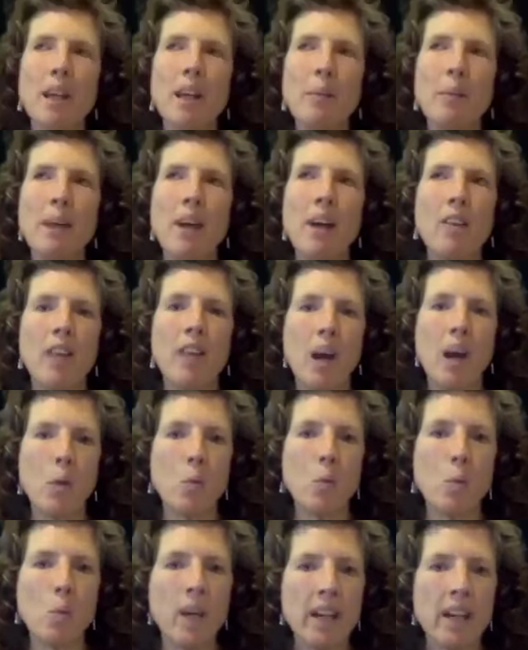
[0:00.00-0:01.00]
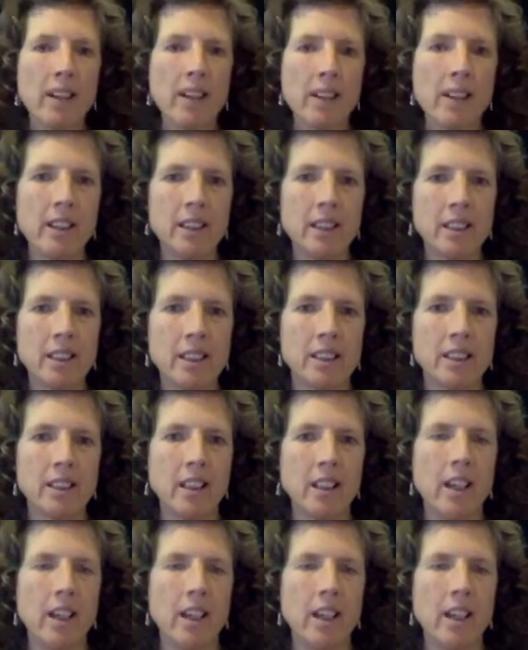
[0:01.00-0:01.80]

about that witness,